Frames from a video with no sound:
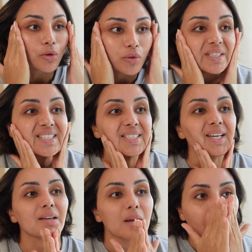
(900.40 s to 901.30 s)

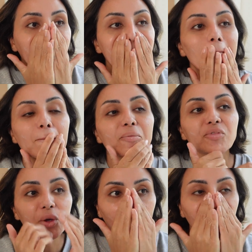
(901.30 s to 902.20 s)
greasy.
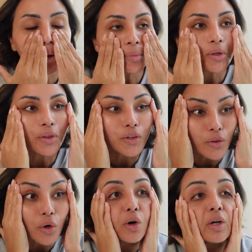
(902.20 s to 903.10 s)
So I put
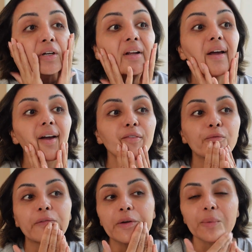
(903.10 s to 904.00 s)
this on
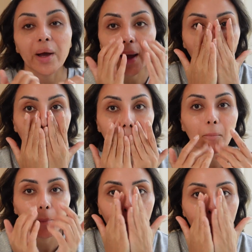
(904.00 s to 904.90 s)
everywhere.
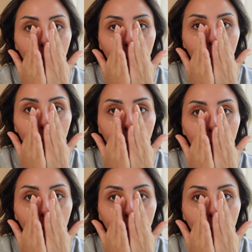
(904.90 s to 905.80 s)
You can